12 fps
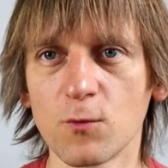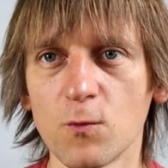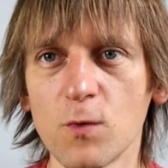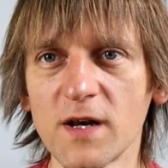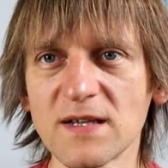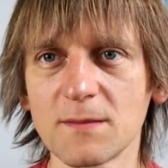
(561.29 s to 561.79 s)
So
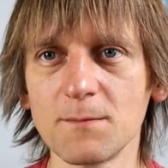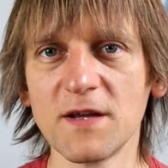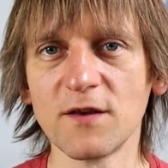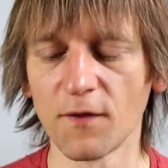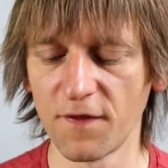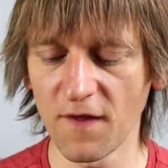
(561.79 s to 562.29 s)
what does it
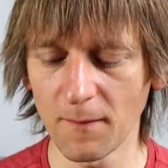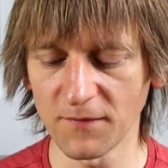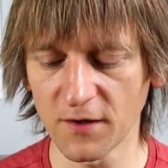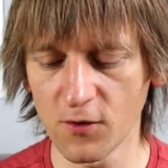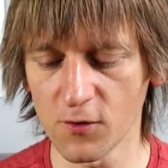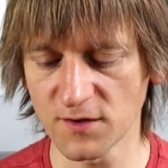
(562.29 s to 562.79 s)
mean to
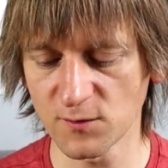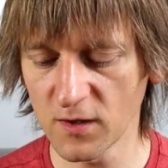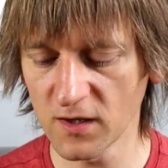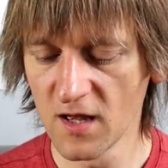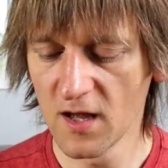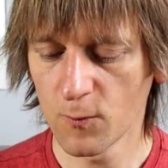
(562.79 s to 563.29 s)
thumb the course?
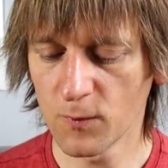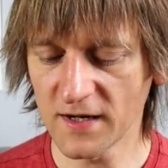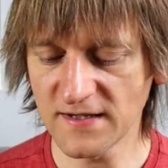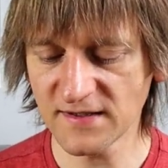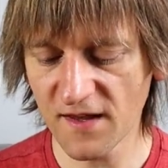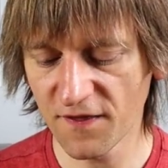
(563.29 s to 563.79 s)
Well,
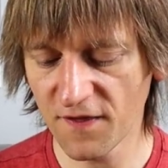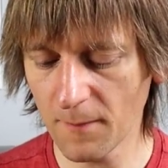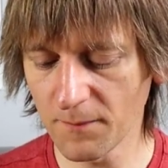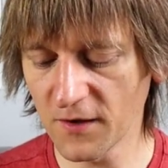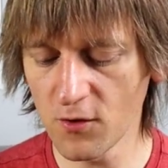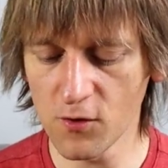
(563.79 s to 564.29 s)
when I say
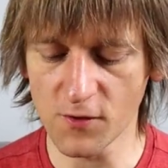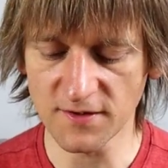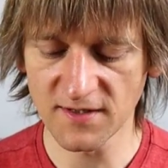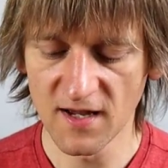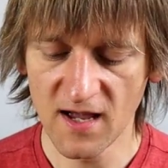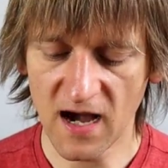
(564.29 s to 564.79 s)
thumb the
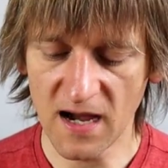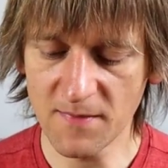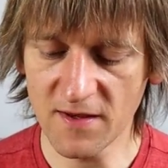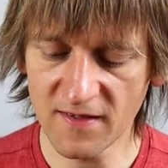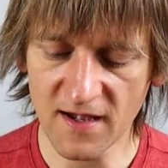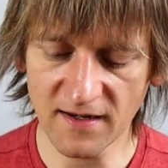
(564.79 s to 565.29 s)
course, I
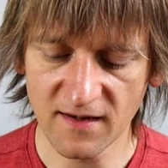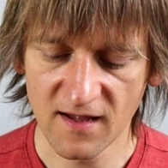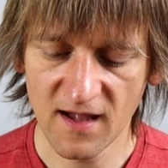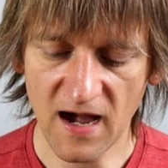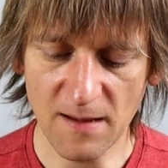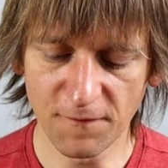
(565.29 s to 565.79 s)
mean that
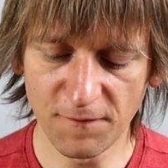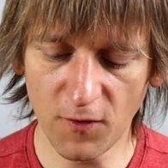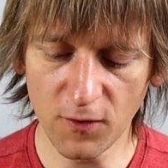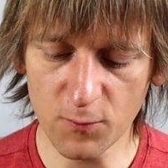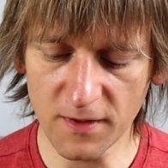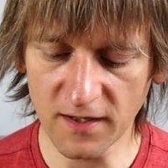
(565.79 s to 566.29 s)
I'm
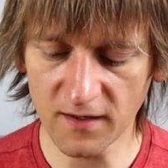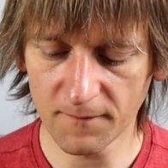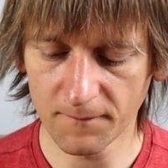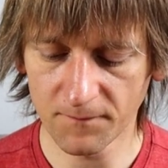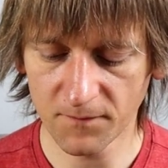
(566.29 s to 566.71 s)
following